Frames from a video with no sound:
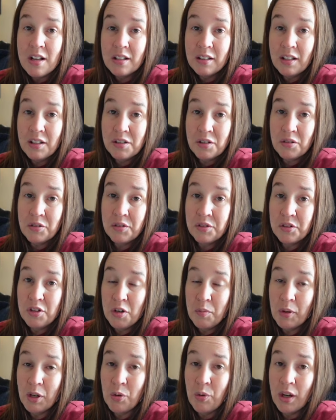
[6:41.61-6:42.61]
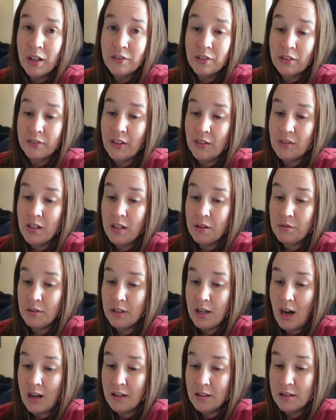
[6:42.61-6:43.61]
These sold super quick for
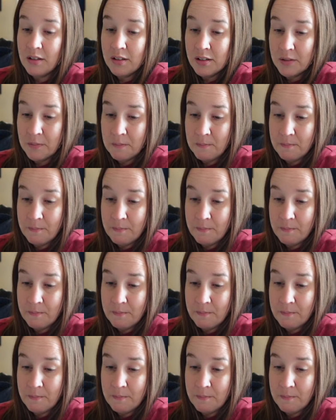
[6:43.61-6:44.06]
$53.